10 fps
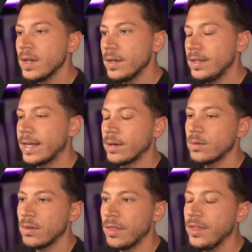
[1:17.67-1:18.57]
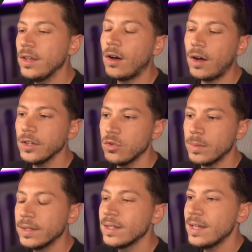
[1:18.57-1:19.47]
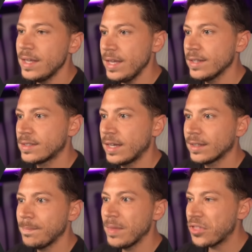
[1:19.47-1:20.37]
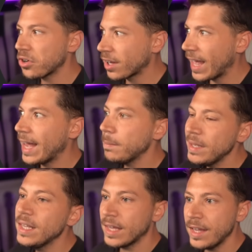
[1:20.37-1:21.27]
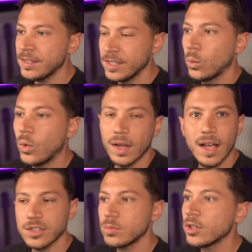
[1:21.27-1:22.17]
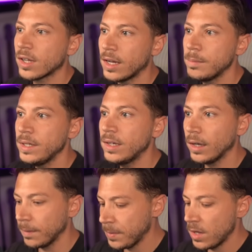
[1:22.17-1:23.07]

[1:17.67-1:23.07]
Now, the argument is that there can be cases where customer can be null.